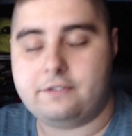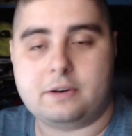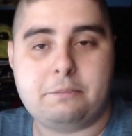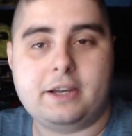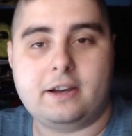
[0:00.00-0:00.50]

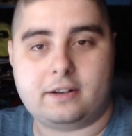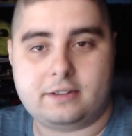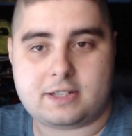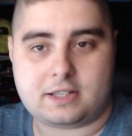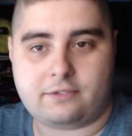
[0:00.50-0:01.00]
bigger
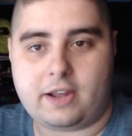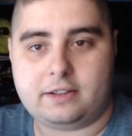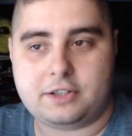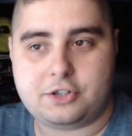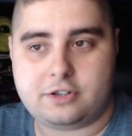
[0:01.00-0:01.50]

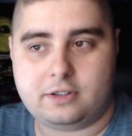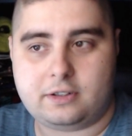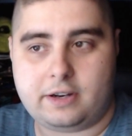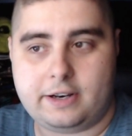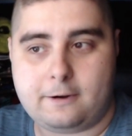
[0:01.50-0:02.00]
disadvantage
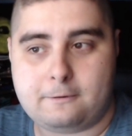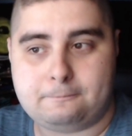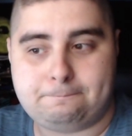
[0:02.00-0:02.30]
right now?